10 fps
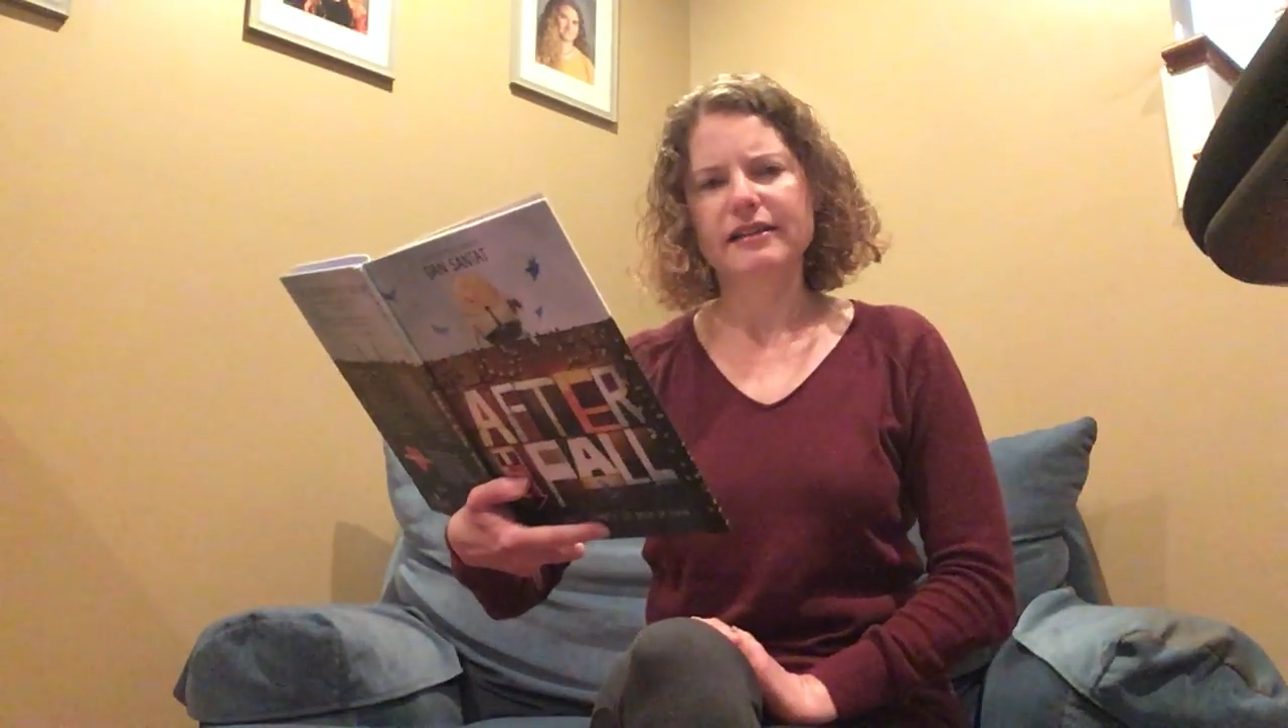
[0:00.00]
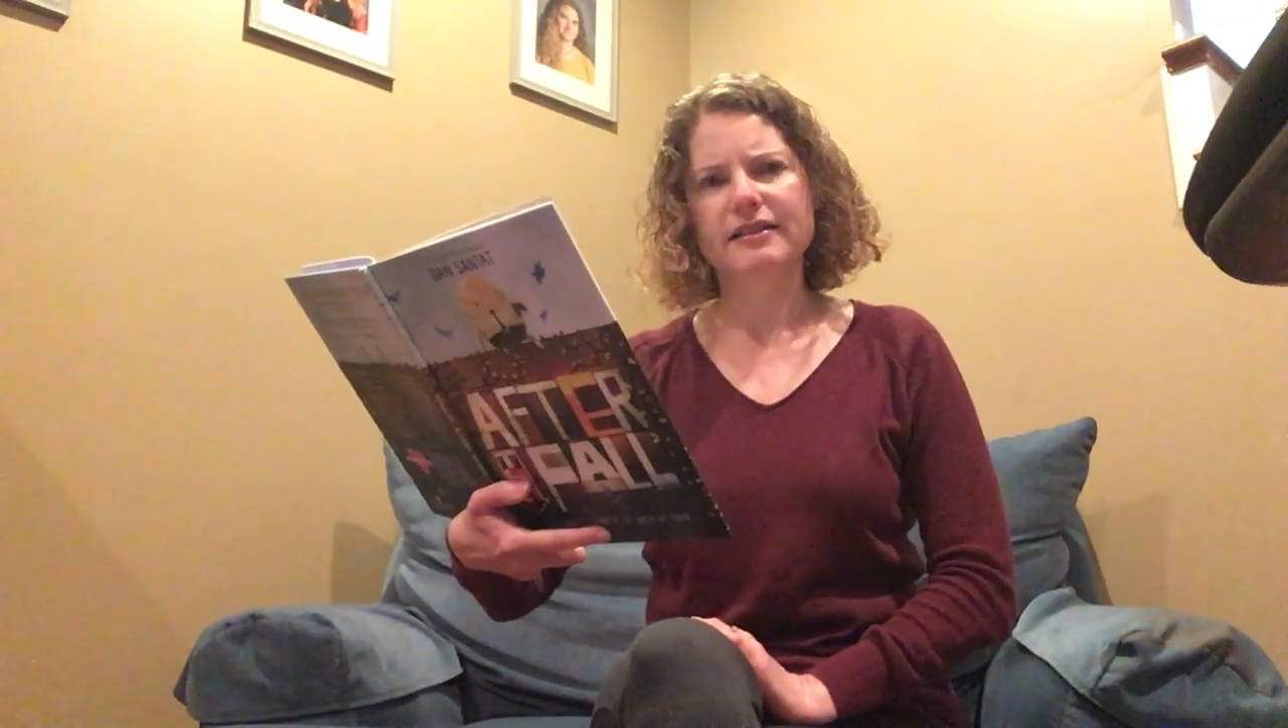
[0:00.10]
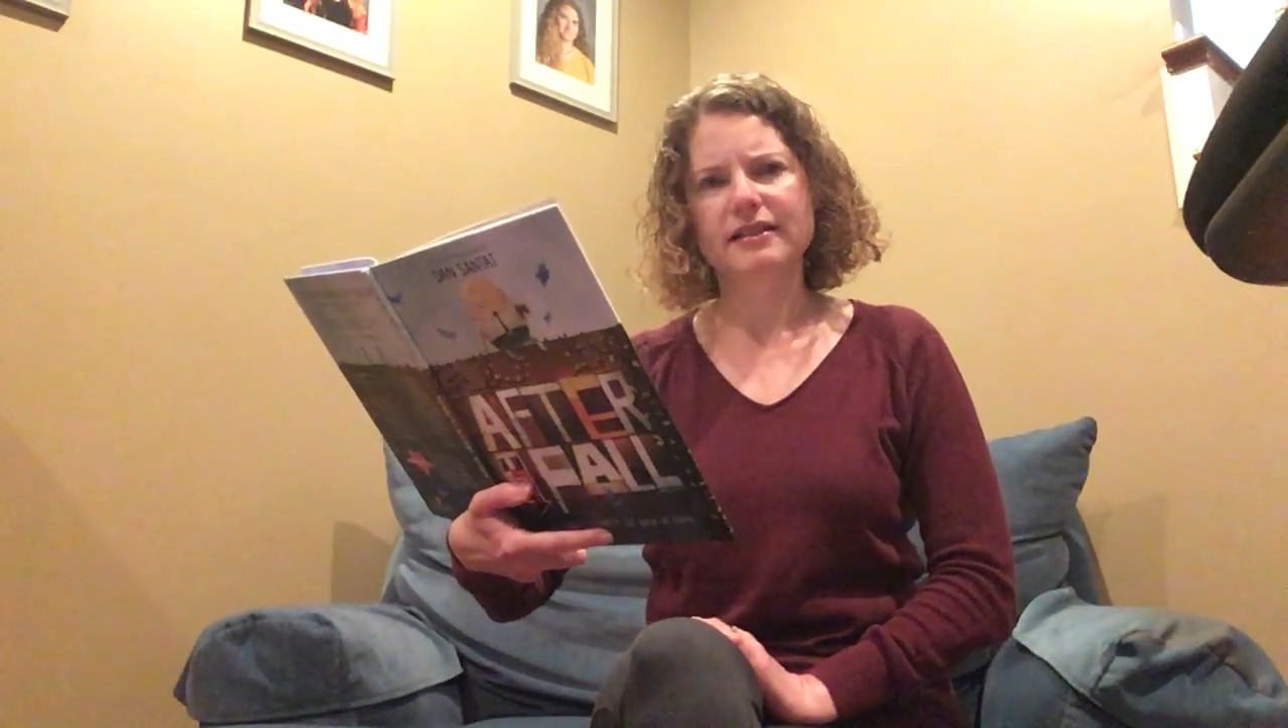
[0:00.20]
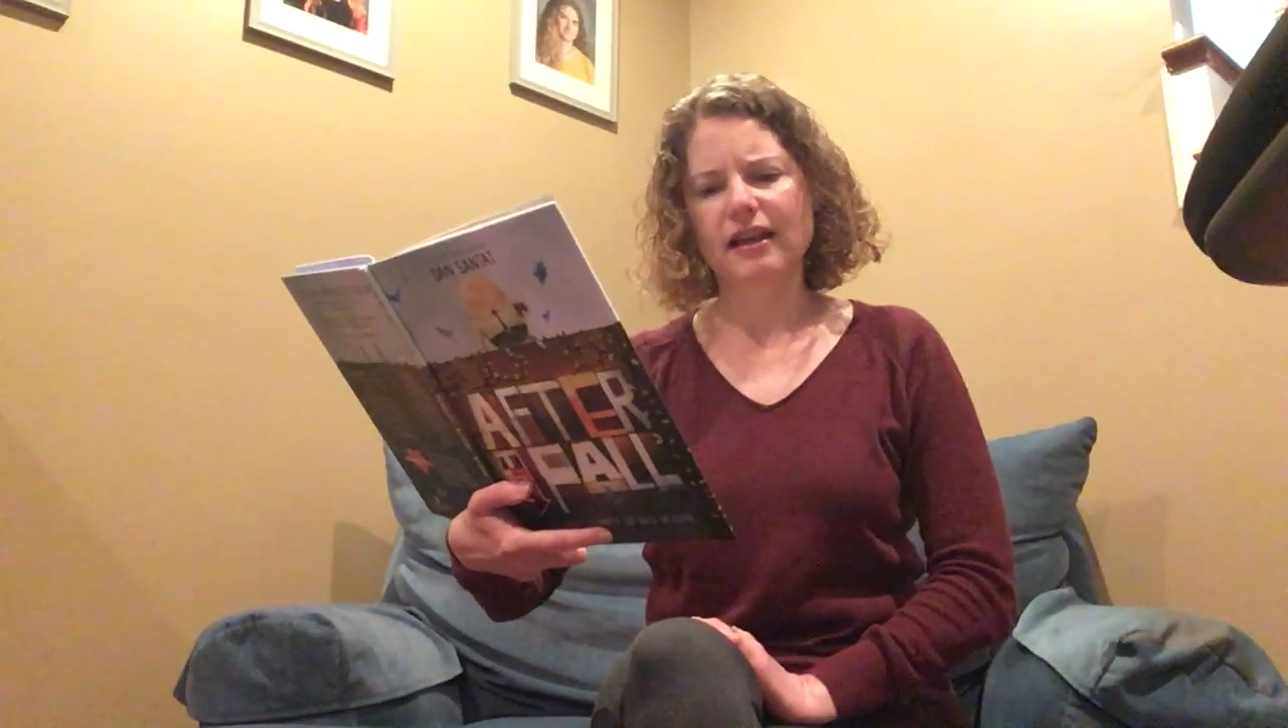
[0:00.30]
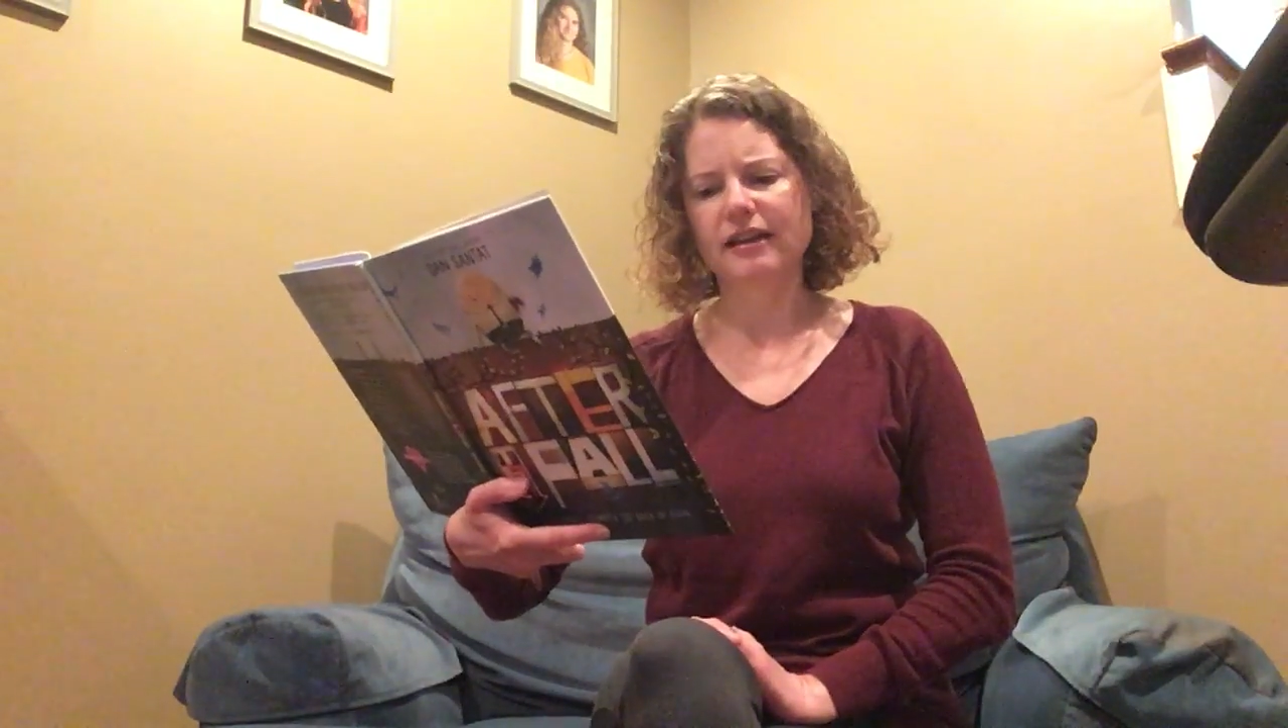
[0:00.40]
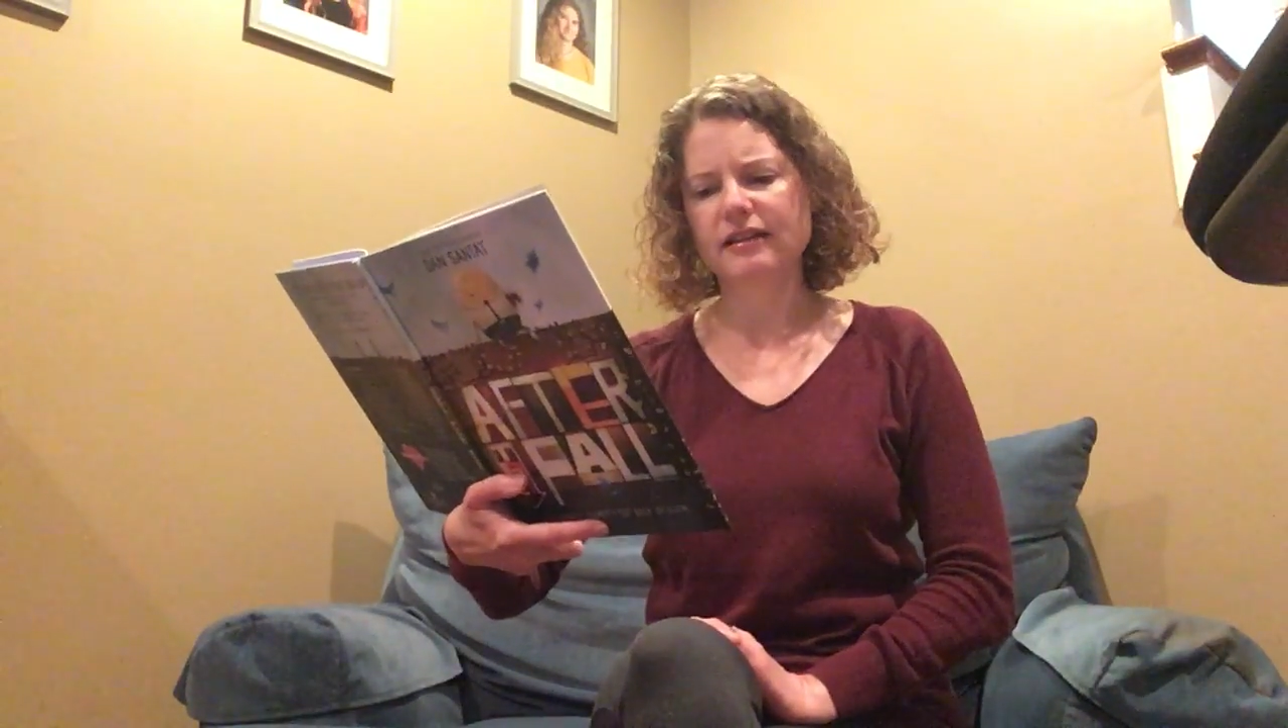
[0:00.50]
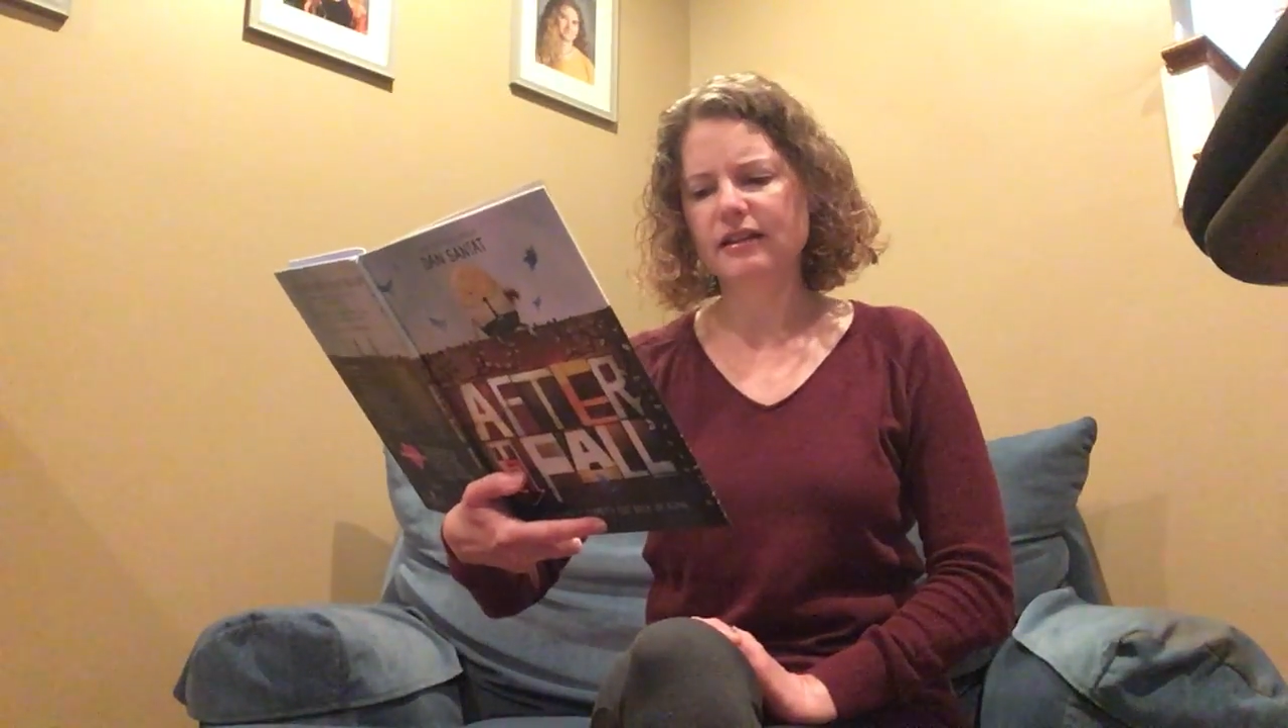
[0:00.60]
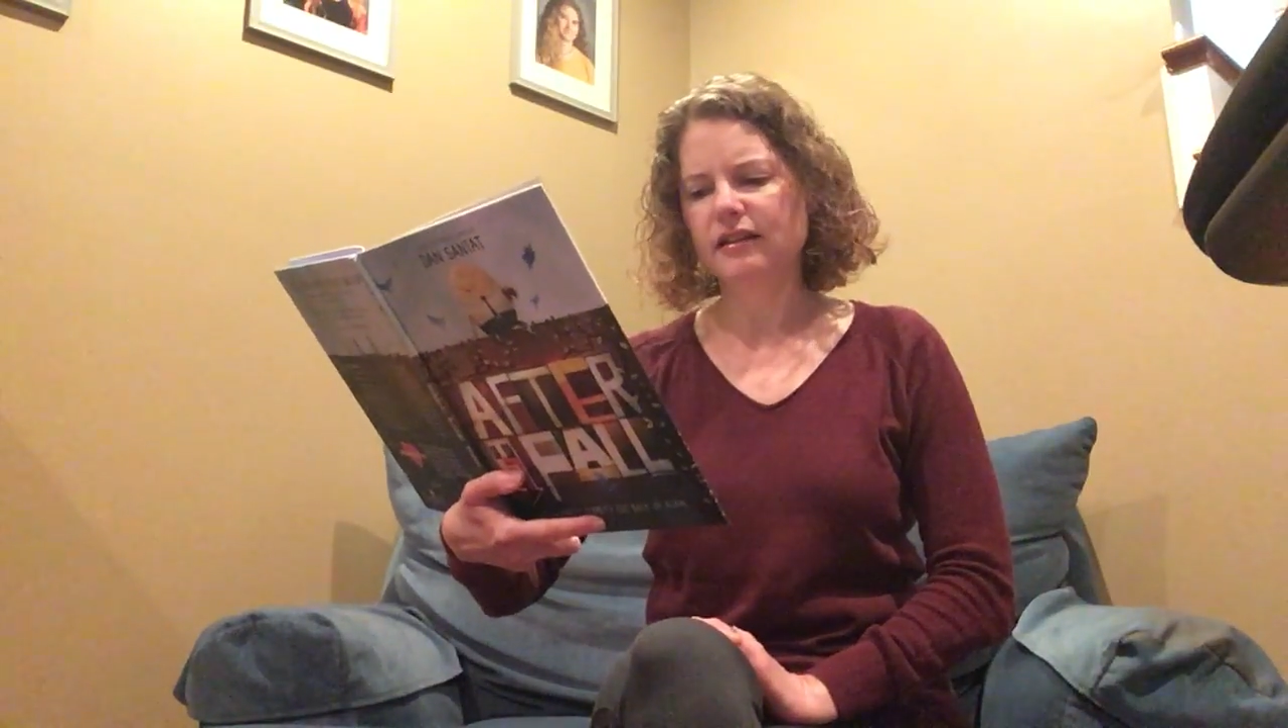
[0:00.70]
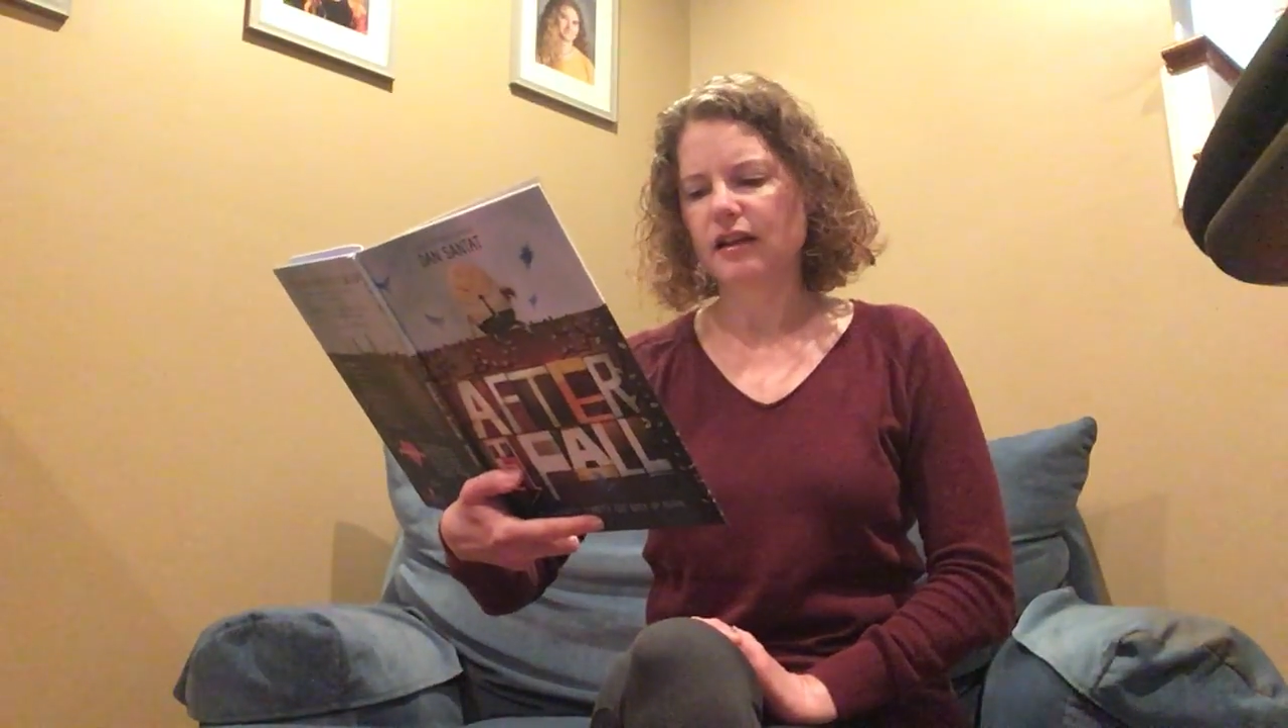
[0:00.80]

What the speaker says: decided